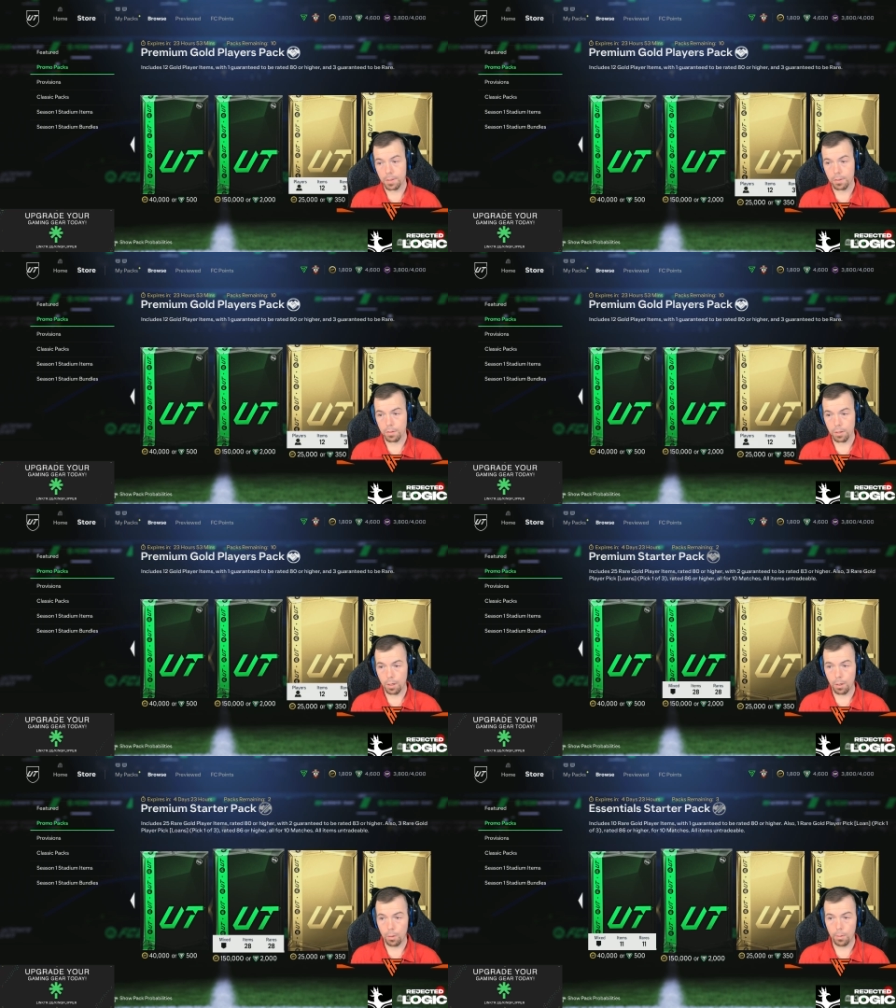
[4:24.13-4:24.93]

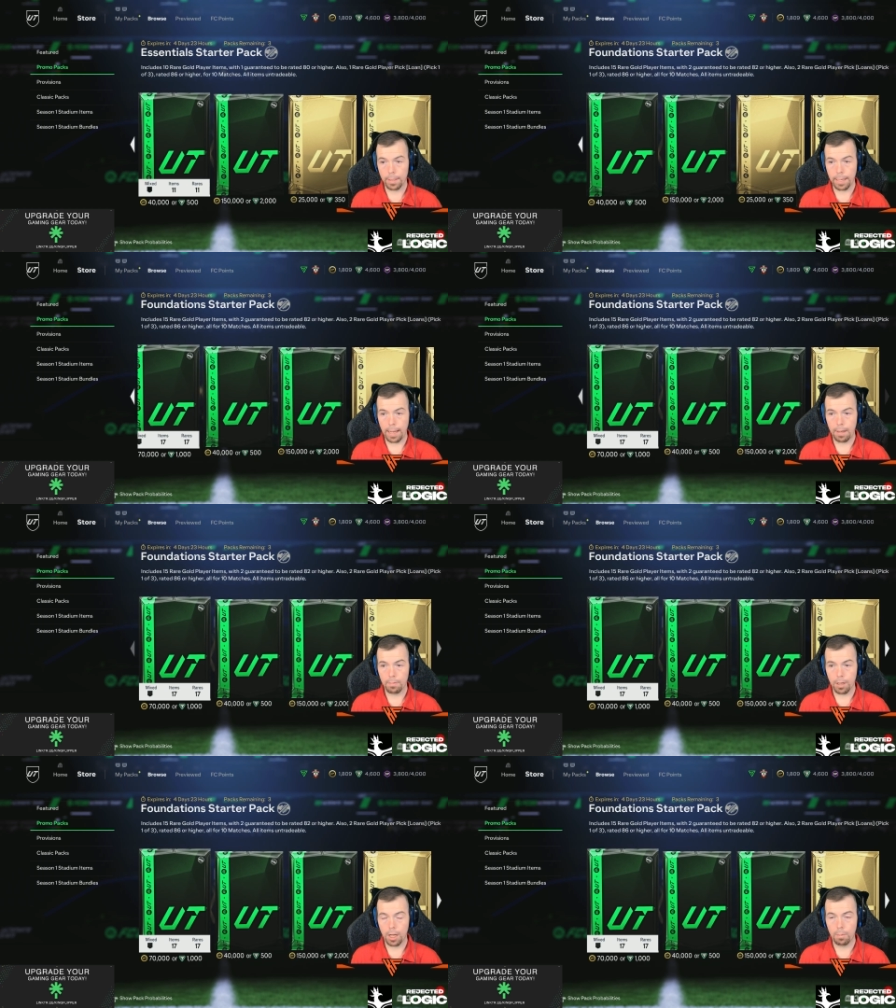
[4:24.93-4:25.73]
So
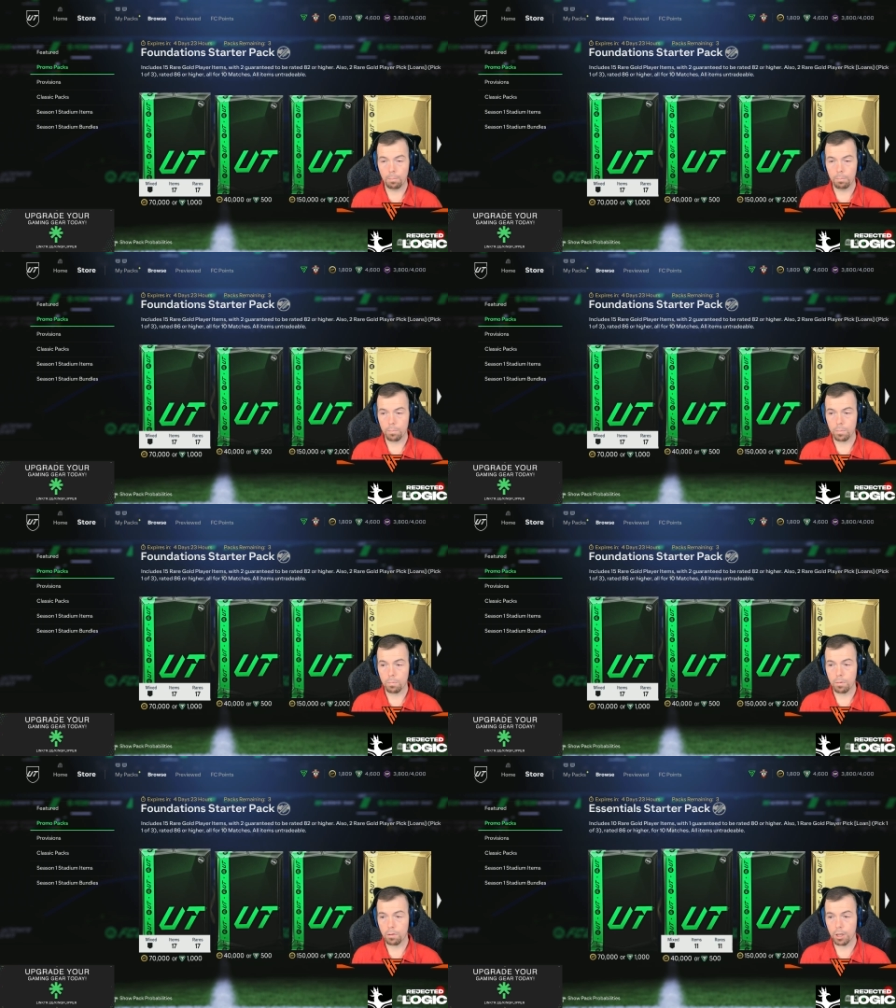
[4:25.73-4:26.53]
yeah,
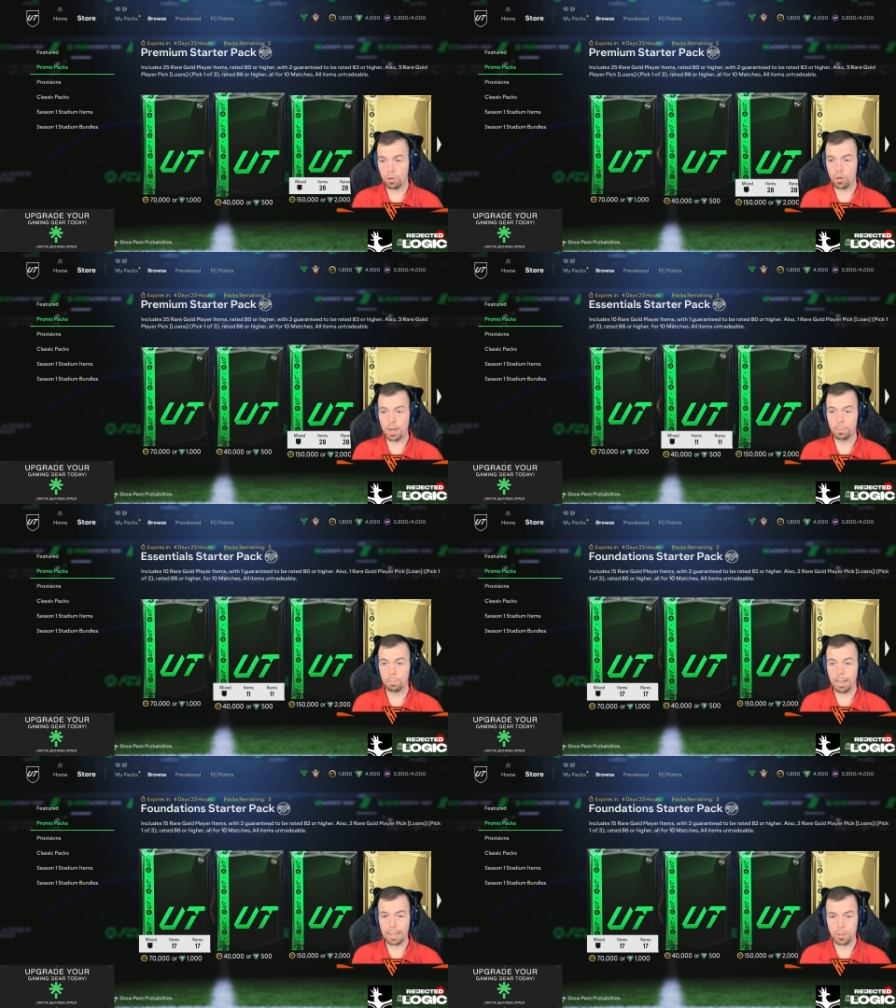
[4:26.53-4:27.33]
3
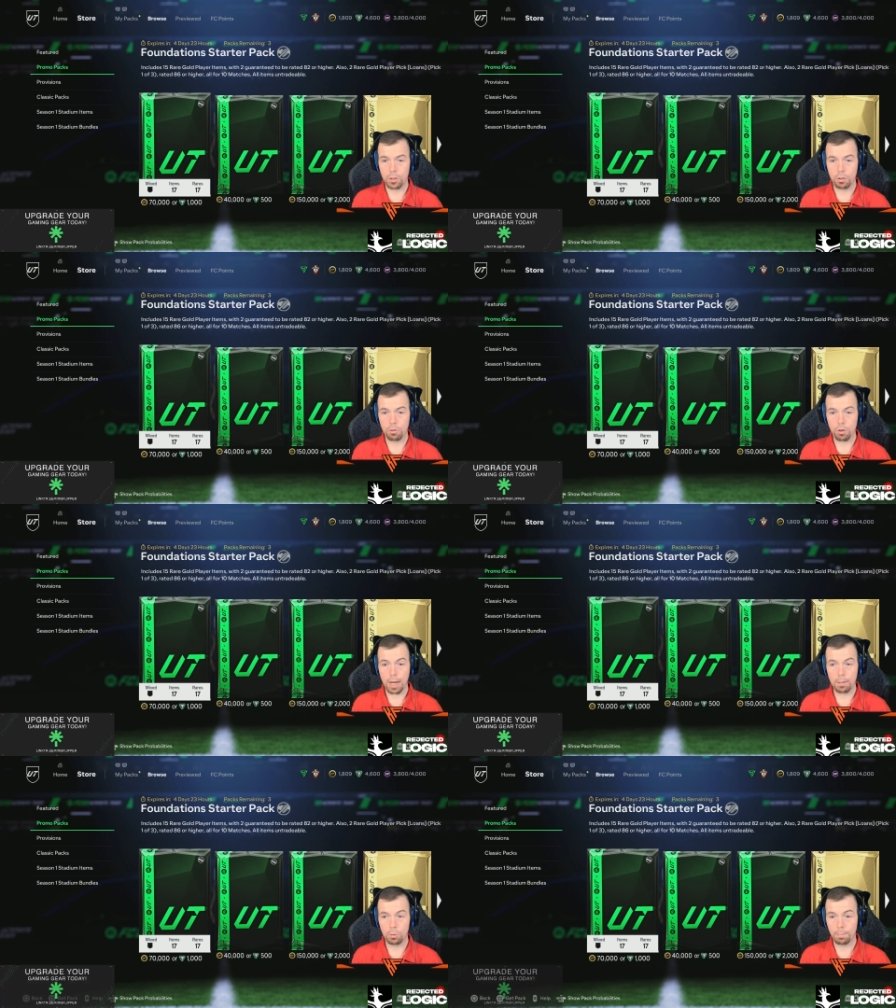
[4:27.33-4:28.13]
untradeable packs and 2
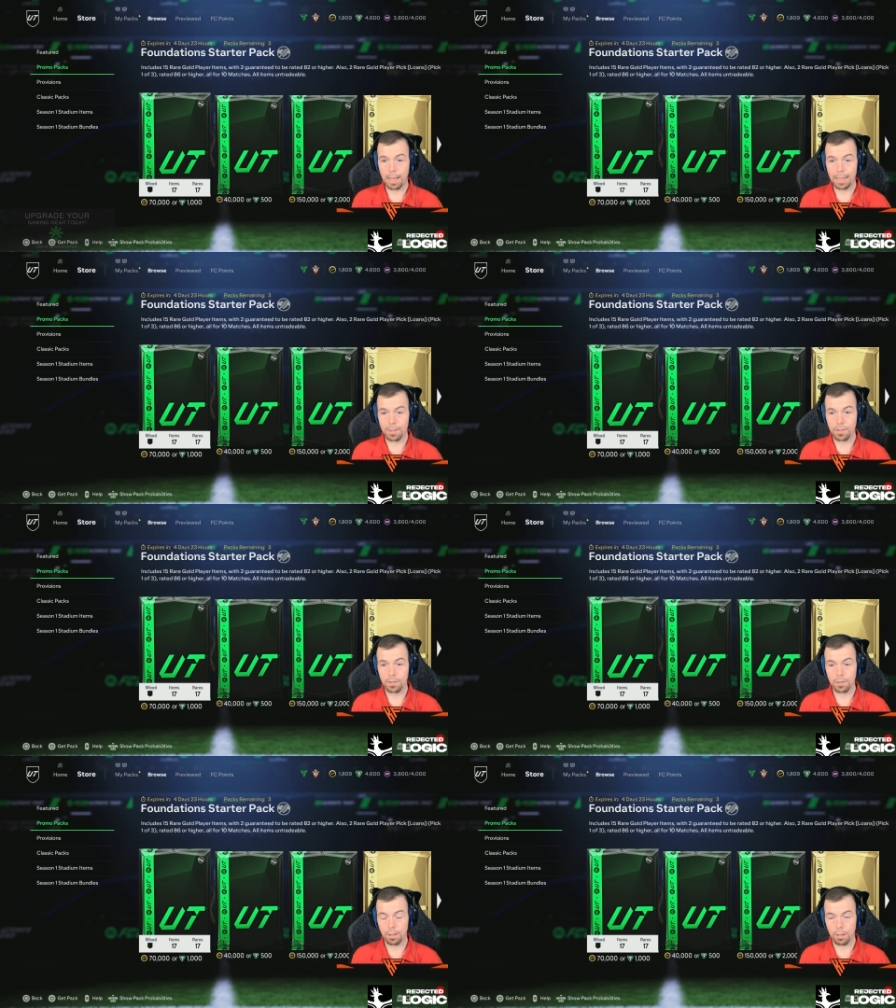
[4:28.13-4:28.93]
tradable packs.